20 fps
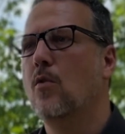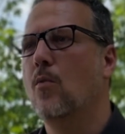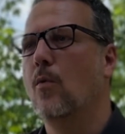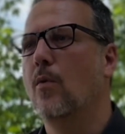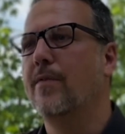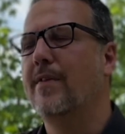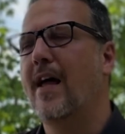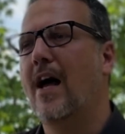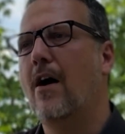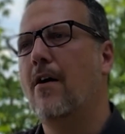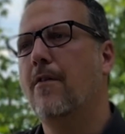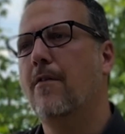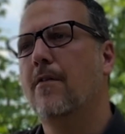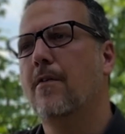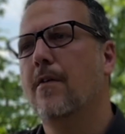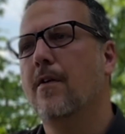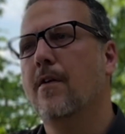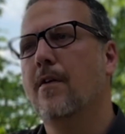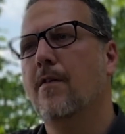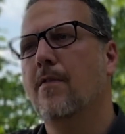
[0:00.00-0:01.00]
Well, now
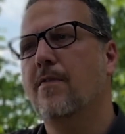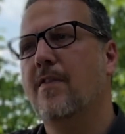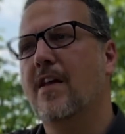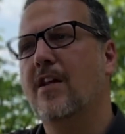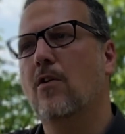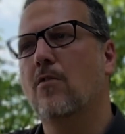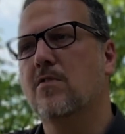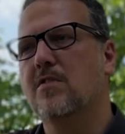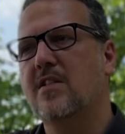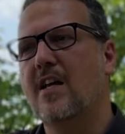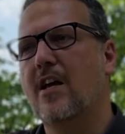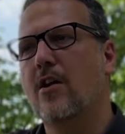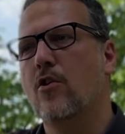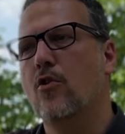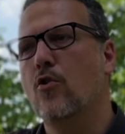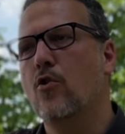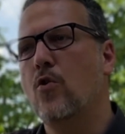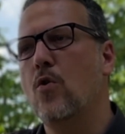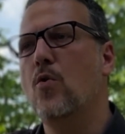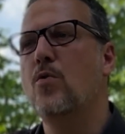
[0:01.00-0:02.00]
they don't say
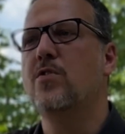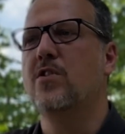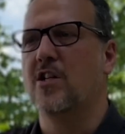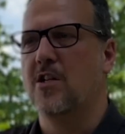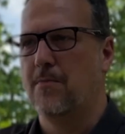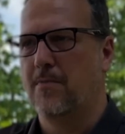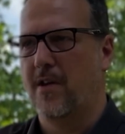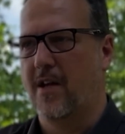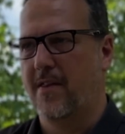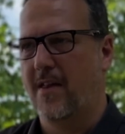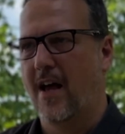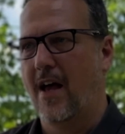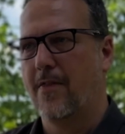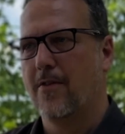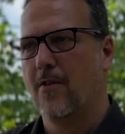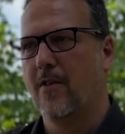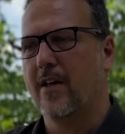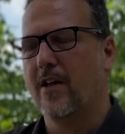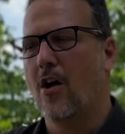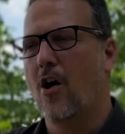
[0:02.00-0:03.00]
who's going to play that.
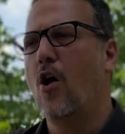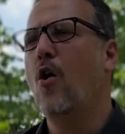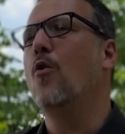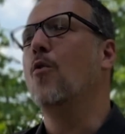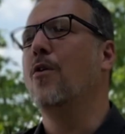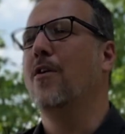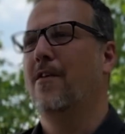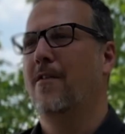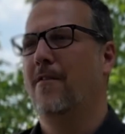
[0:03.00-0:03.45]
They're like, oh,